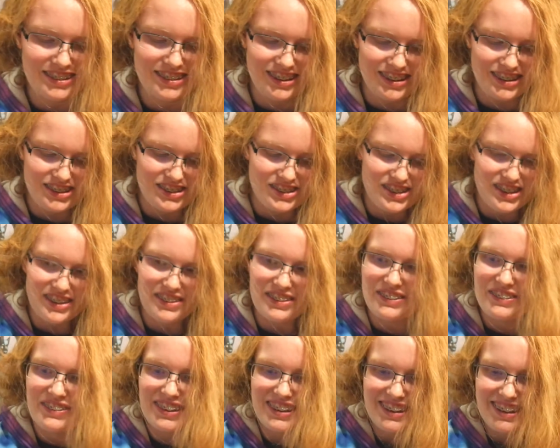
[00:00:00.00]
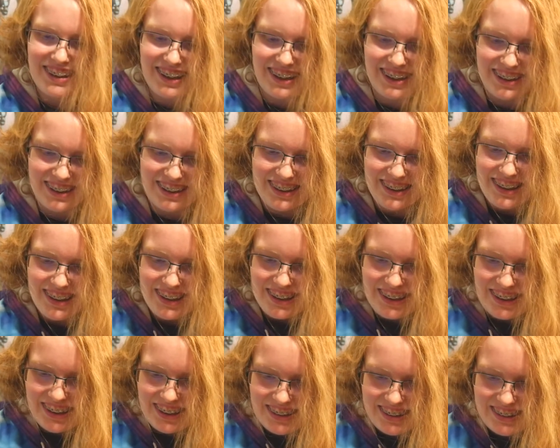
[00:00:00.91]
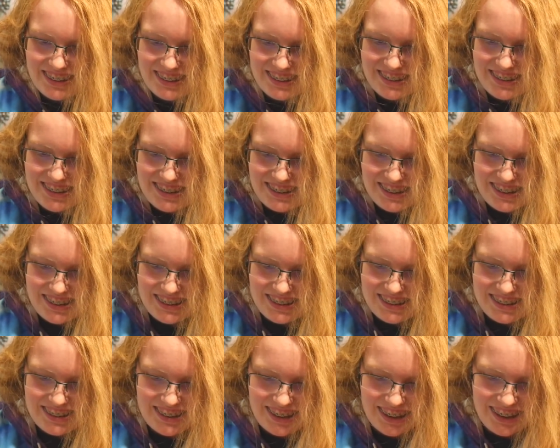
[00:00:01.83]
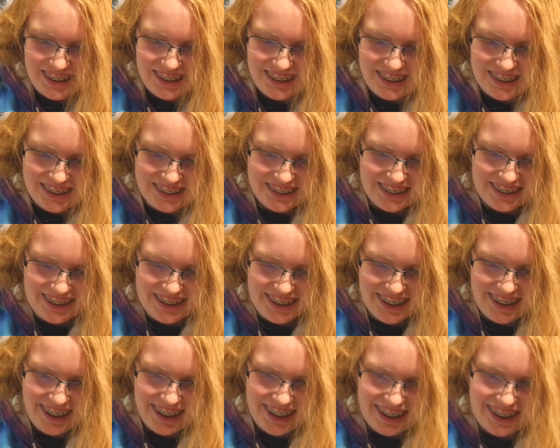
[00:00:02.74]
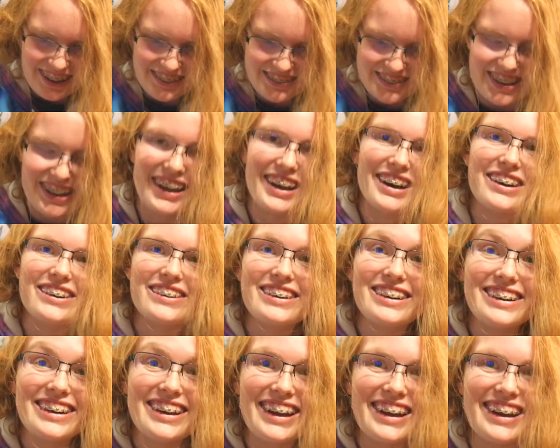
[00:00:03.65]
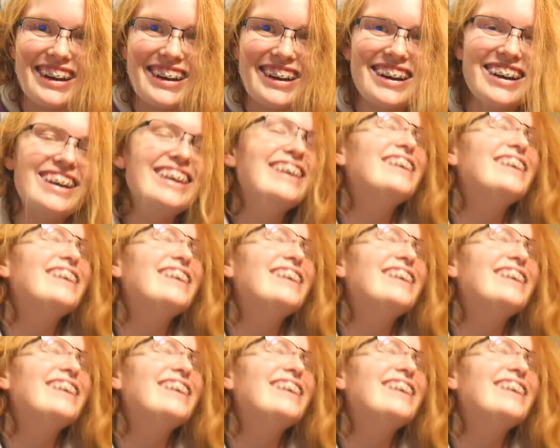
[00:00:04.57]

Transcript: like scrub it. But yeah, this is like literally not coming out. Okay,